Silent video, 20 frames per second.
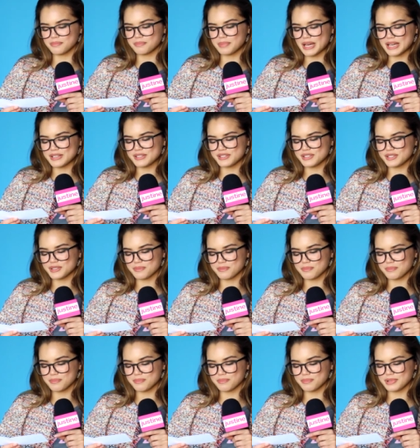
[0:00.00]
best
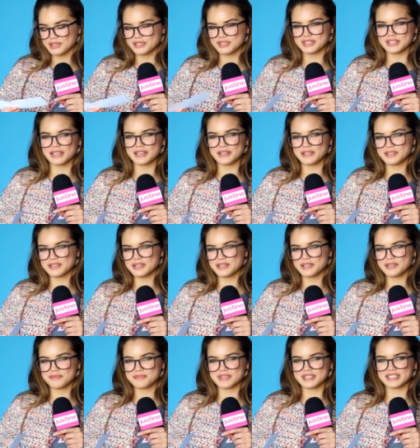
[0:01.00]

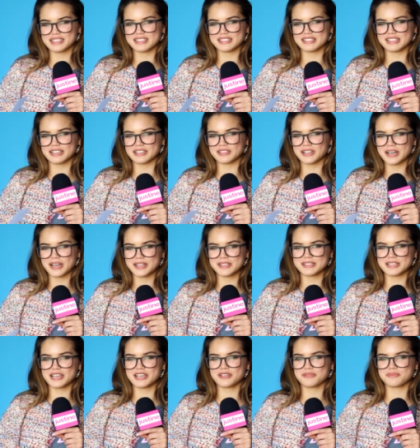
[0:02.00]
personality because like a lot of the
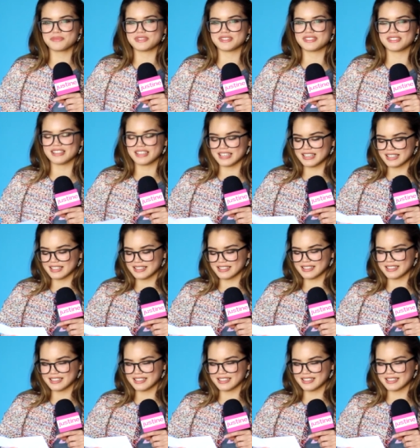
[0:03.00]
times like